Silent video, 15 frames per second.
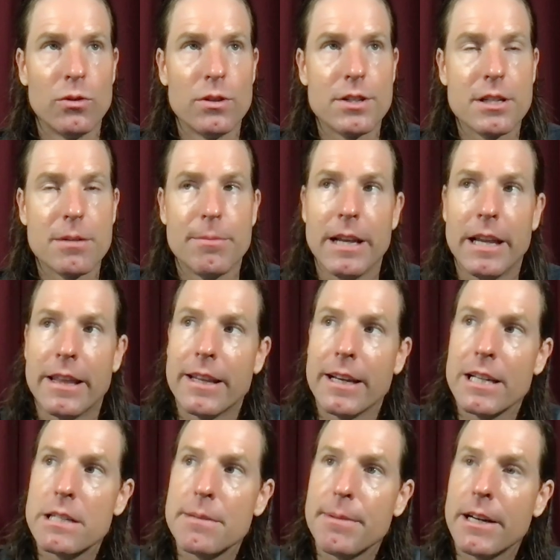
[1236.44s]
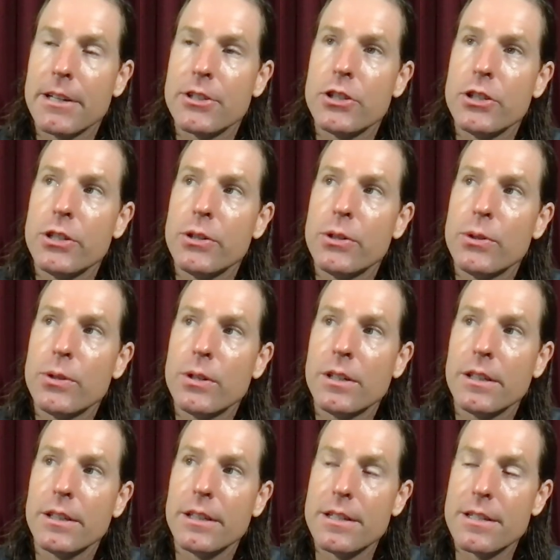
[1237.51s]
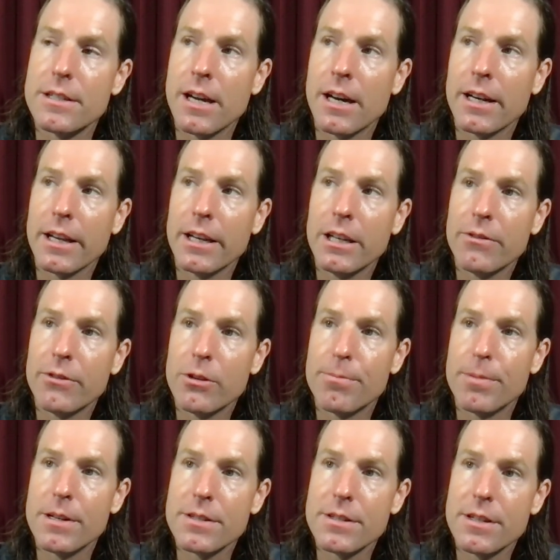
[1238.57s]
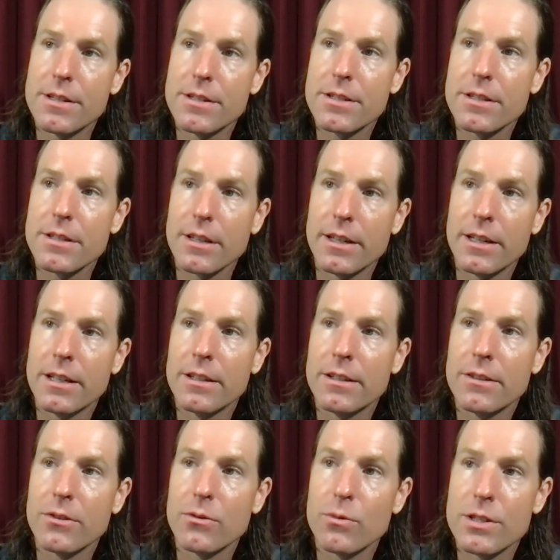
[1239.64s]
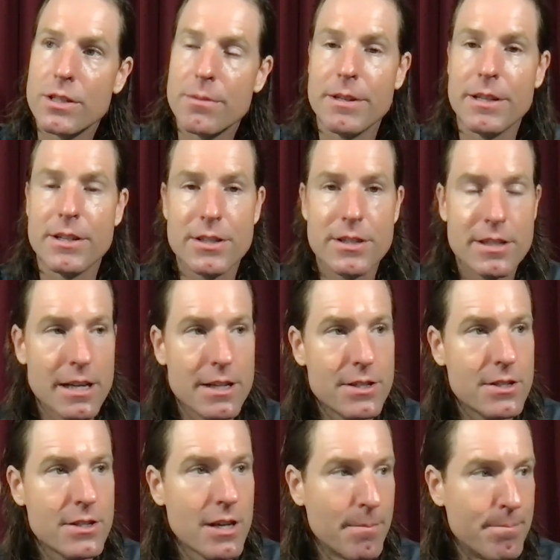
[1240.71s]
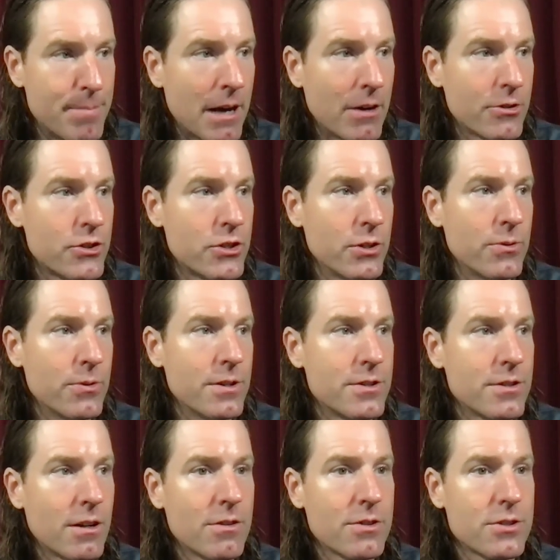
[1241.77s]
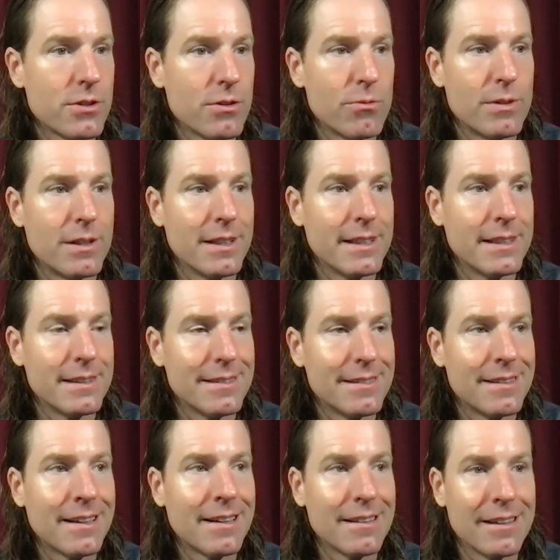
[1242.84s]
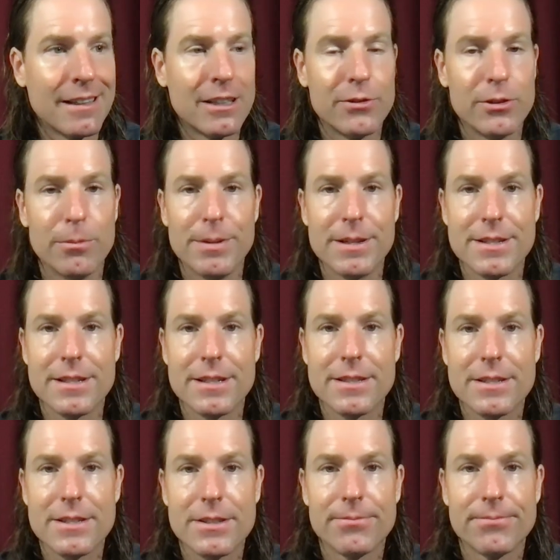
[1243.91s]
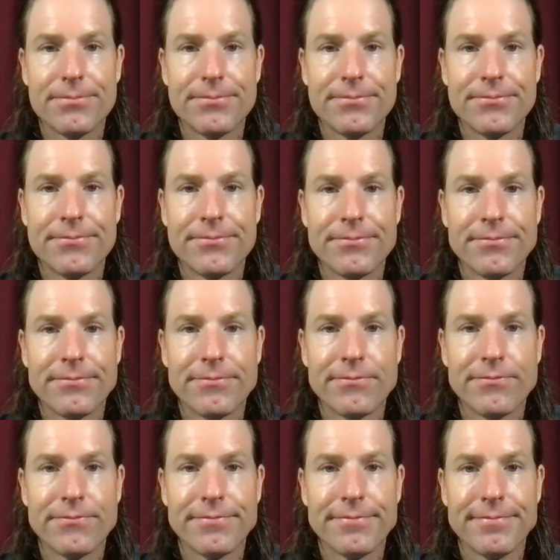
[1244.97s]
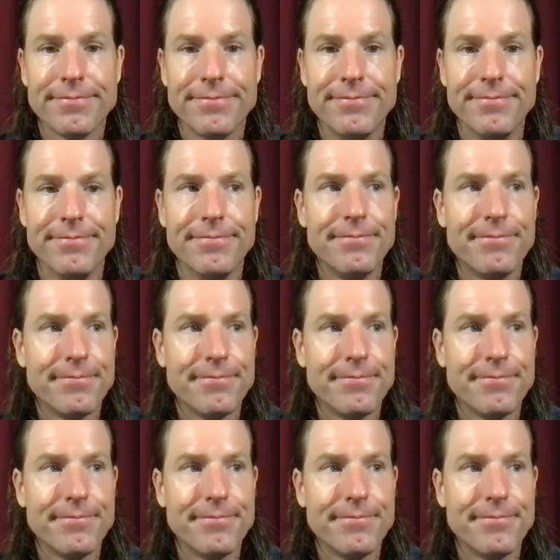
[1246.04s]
What somebody thinks about you is not any of your business. And what somebody says about you is also really not a lot of your business. Hmm.